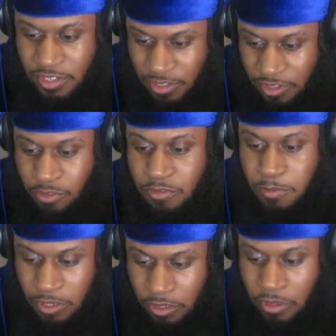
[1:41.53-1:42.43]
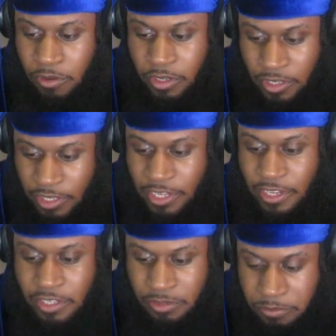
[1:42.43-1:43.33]
He was spitting though, I ain't gonna
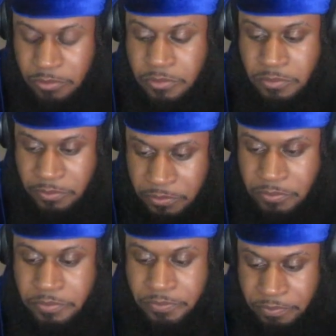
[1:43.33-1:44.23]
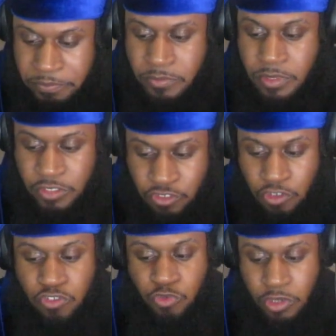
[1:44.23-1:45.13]
lie. It
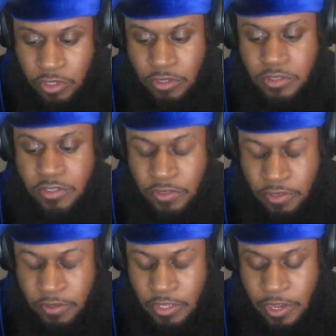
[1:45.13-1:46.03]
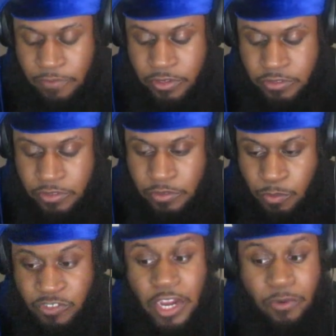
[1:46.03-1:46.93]
shows real diverse too,
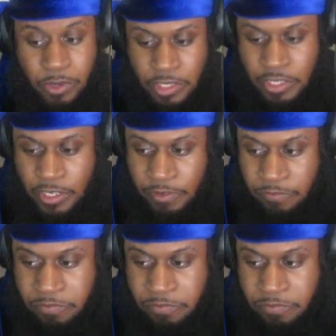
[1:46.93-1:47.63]
which I really love.